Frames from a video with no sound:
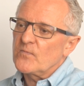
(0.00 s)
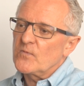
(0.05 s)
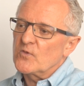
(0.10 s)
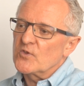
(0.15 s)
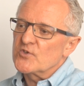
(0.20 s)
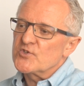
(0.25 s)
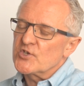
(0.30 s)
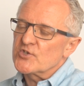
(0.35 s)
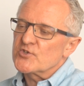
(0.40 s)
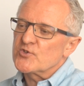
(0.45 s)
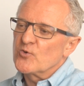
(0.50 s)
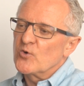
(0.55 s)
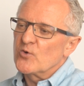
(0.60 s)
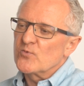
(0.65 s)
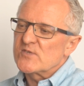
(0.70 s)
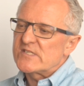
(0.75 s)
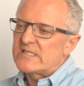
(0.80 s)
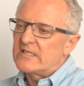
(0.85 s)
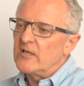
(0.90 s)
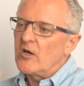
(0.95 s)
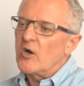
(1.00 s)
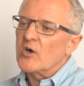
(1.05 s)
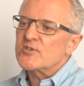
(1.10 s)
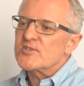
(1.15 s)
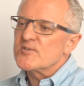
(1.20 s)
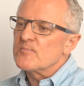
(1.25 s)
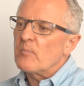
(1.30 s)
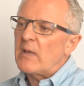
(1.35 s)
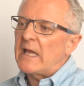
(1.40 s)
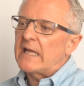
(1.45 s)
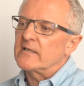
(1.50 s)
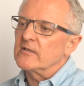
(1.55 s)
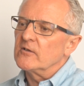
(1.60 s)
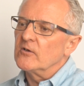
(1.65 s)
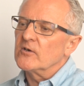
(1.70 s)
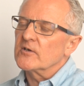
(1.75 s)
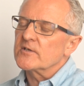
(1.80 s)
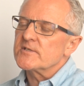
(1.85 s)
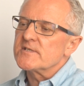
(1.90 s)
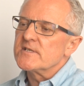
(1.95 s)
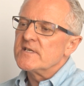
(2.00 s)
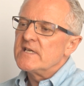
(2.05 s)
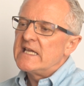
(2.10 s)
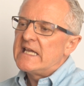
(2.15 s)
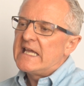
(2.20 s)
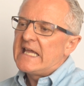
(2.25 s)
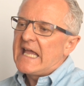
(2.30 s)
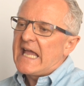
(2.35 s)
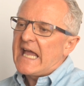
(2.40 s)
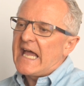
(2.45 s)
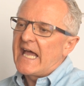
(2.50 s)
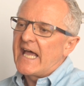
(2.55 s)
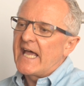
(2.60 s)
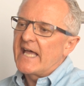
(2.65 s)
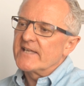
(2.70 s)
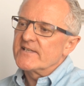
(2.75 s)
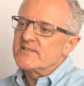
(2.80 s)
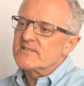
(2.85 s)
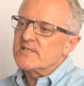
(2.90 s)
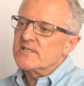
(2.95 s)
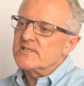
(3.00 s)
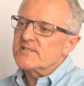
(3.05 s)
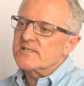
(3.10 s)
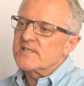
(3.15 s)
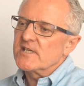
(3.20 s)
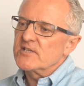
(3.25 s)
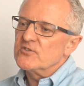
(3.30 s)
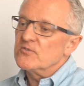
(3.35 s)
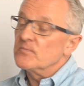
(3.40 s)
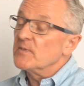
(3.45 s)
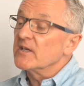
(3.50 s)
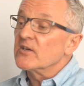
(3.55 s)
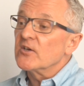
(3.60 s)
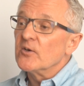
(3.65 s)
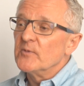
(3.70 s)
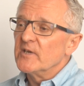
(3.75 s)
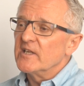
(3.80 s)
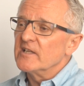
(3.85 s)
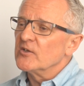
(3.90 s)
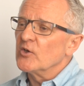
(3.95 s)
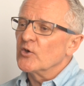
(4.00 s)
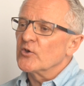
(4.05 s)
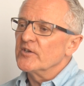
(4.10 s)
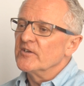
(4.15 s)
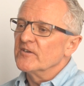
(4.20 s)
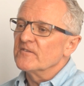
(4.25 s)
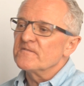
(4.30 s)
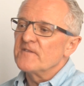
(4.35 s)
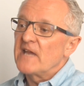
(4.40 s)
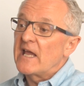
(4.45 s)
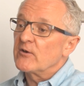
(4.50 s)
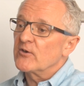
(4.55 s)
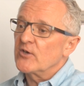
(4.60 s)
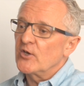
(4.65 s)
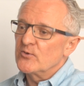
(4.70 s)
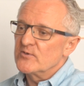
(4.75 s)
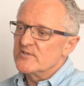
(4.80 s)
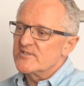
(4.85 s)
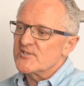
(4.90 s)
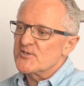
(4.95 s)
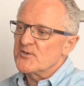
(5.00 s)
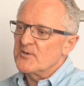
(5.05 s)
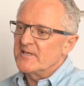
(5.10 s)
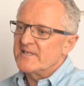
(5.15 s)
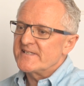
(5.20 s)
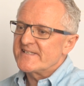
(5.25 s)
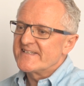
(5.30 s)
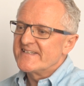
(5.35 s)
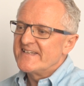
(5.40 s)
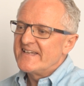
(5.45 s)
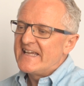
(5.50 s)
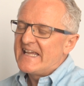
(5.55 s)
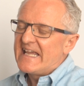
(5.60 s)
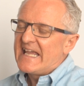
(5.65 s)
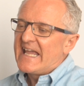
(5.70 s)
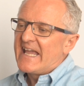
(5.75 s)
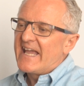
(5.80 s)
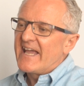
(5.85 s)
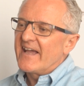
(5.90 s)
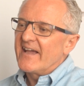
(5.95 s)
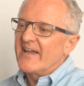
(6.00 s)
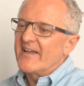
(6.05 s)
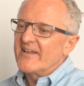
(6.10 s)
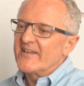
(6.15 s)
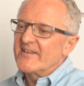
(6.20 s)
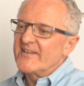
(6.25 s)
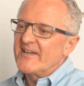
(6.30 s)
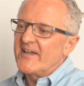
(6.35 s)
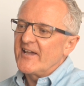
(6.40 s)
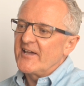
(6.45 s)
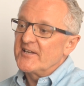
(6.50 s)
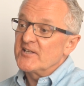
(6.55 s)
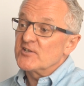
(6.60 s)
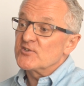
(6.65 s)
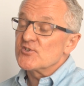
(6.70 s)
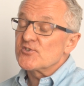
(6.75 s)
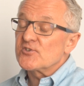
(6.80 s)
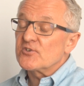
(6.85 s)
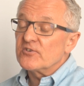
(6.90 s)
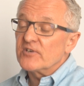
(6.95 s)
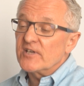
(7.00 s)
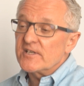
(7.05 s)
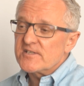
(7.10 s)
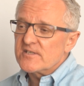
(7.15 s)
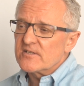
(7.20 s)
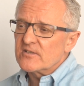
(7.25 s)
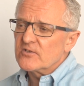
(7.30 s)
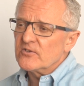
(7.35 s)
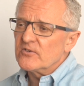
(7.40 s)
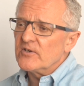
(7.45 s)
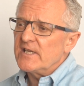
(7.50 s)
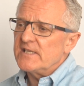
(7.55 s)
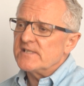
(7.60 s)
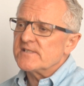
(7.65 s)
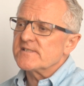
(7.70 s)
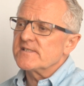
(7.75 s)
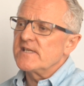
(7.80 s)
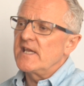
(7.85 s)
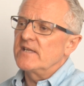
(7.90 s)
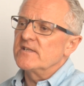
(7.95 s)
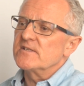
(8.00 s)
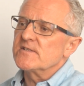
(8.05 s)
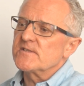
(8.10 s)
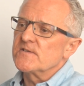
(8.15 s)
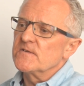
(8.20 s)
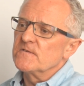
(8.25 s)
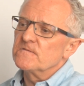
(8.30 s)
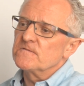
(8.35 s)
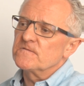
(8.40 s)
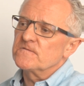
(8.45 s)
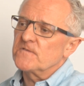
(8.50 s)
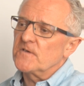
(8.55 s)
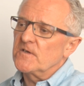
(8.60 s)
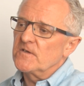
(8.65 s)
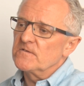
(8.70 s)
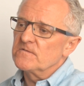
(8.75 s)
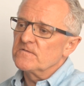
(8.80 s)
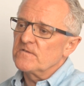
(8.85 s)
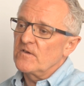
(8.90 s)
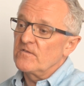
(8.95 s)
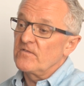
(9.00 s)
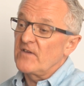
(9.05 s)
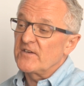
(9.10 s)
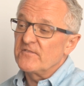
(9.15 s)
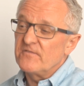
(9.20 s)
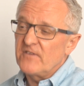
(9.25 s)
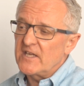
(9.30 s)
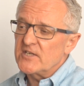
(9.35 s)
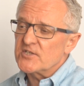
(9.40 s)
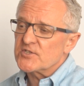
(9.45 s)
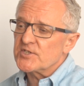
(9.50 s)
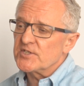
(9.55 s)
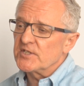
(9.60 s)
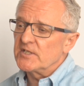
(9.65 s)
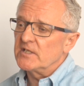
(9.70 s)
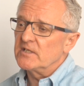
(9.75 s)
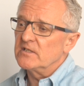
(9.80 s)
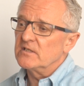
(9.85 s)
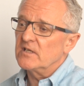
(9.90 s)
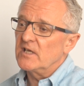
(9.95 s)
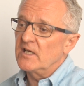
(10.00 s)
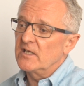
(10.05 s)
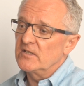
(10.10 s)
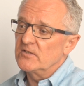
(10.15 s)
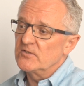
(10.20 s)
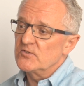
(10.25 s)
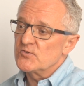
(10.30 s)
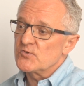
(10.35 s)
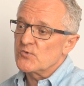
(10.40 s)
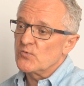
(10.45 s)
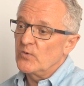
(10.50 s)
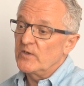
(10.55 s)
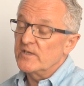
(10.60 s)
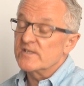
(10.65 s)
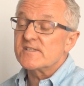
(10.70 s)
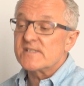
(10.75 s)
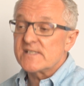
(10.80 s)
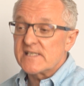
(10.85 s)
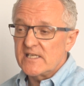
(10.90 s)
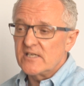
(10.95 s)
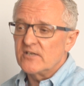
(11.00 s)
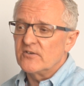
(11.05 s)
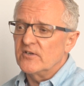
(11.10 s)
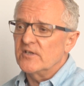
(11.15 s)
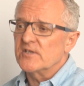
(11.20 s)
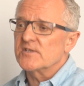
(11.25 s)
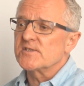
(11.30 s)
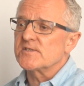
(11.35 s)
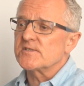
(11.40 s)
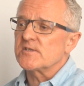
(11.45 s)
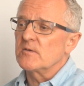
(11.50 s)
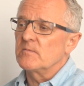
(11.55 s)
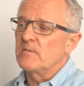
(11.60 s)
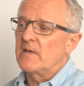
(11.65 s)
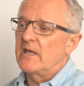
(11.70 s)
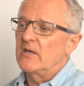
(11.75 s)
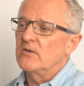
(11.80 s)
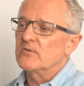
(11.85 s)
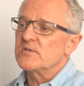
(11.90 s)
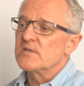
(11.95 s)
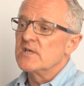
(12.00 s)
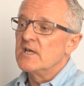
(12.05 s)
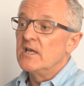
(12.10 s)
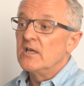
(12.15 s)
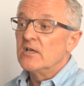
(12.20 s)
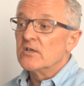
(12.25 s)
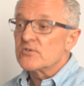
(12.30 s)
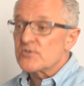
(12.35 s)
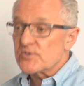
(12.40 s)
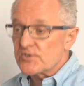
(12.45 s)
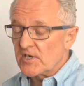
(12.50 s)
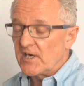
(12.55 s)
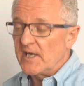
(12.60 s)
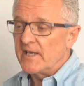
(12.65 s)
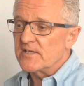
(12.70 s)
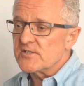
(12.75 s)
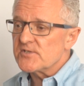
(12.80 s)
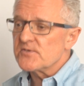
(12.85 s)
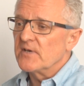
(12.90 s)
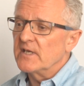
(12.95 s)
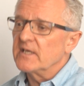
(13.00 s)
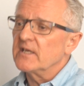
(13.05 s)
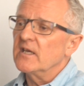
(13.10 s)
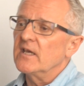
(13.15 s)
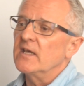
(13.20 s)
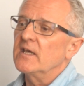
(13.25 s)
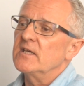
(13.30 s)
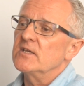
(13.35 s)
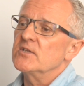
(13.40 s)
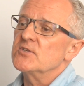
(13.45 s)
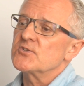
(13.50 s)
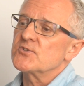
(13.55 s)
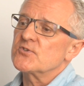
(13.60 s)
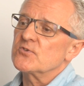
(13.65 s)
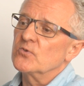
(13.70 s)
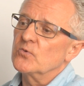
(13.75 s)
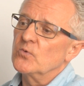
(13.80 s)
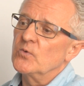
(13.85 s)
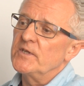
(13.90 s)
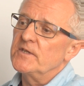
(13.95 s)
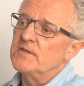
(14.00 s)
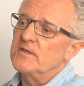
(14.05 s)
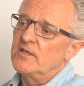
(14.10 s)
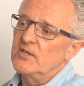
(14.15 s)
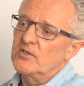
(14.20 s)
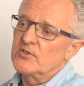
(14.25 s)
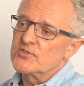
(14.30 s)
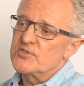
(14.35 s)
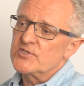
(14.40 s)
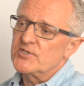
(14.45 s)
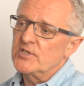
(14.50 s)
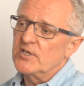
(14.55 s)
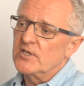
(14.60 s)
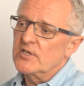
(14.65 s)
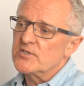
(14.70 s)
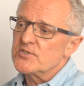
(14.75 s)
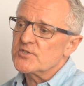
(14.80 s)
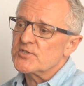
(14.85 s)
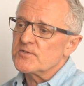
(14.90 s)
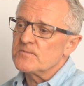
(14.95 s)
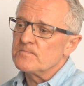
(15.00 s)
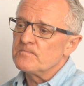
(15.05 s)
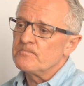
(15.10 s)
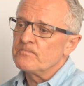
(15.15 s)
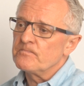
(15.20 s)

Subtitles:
the church door was locked and padlocked, and it said, "You've been coming here long enough, now go and do it." And it just created a great sense of adventure, and we're serious about trying to engage with the unchurched.